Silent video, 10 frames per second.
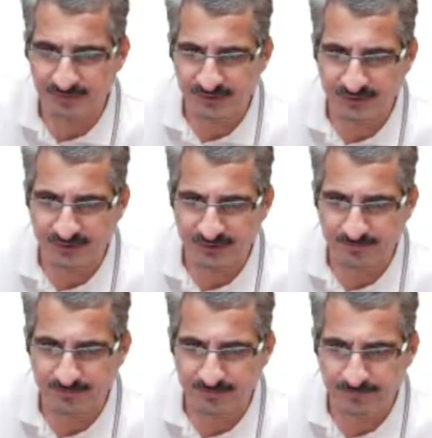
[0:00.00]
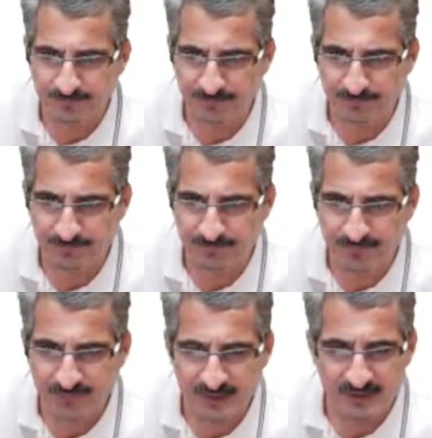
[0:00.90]
Sorry.
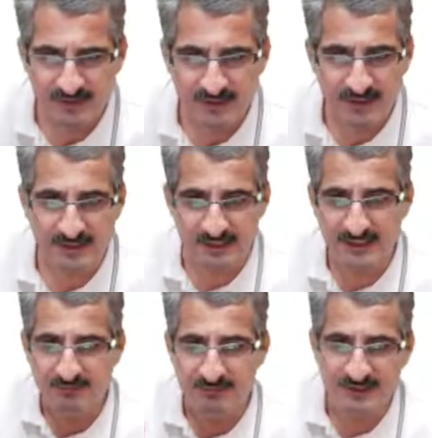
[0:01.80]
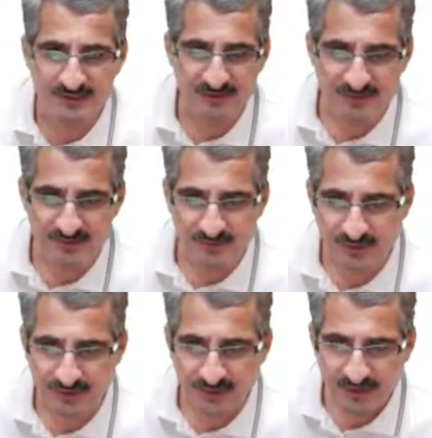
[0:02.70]
Yes, 8 minus 7 is 1.
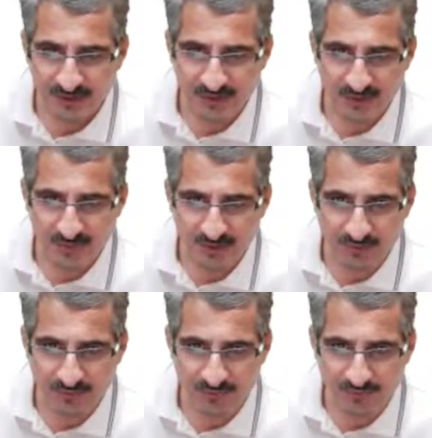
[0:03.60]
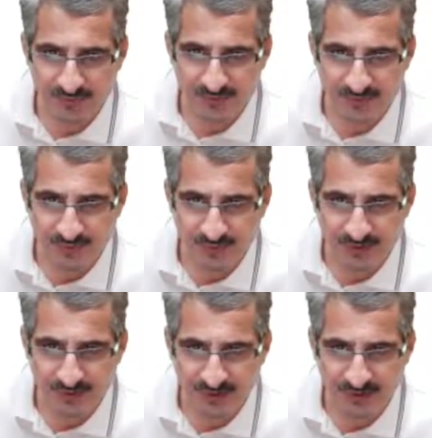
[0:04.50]
Now I go for this one in
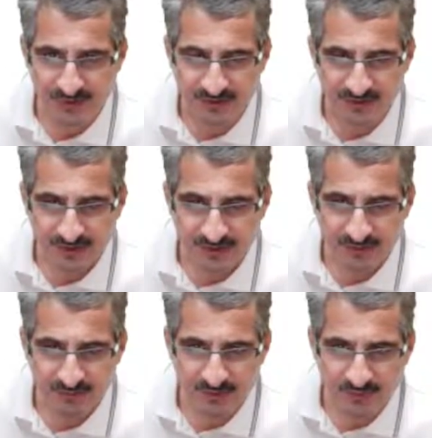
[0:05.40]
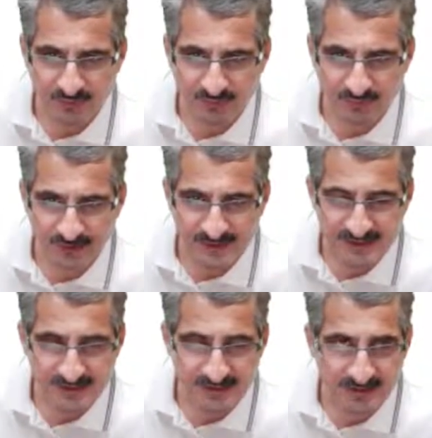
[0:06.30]
here. W2
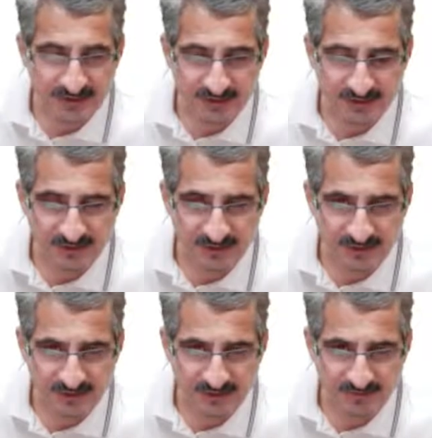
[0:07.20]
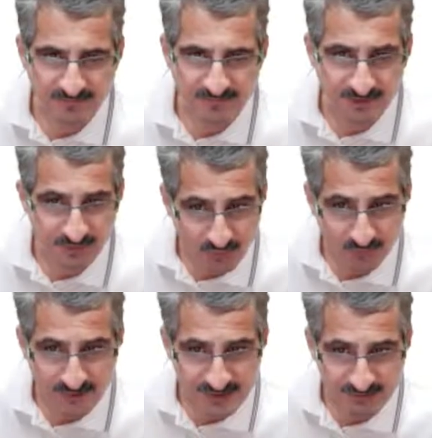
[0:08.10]
plus V2
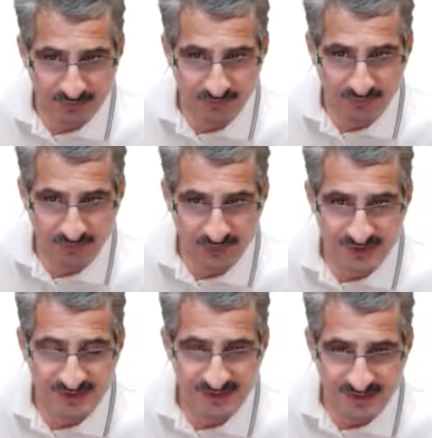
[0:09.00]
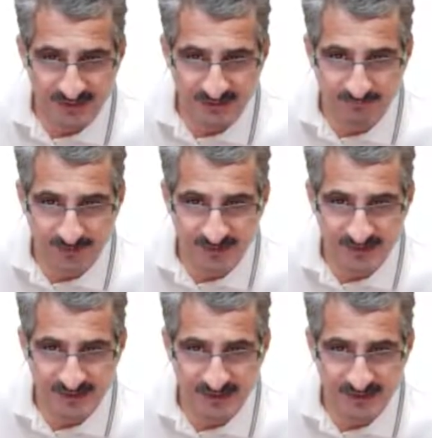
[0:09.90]
plus W4, which is 10. Minus
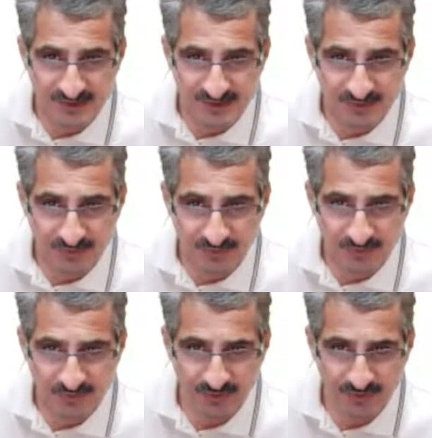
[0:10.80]
10 is 0.